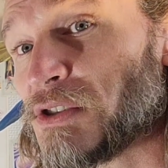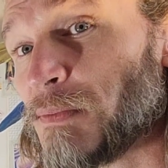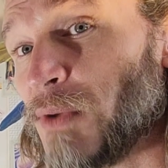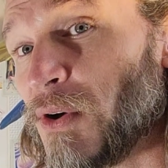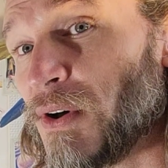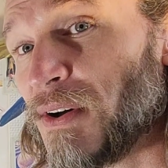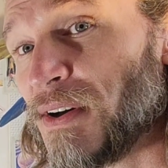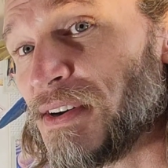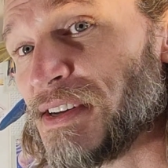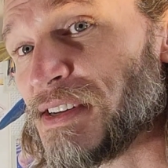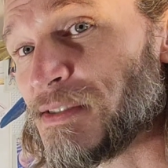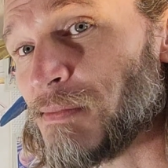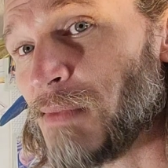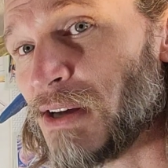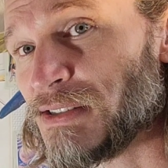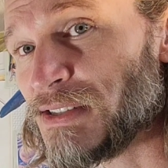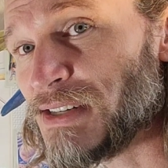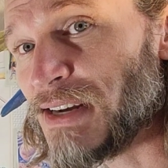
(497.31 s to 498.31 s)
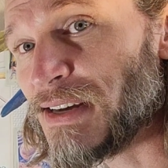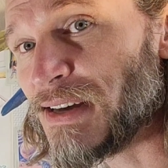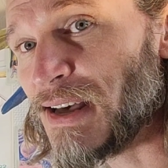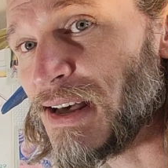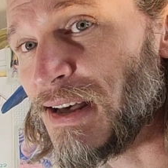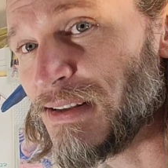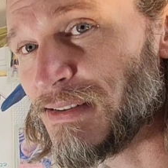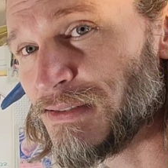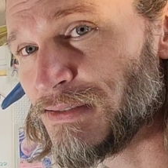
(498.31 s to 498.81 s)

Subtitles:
upon his manjinga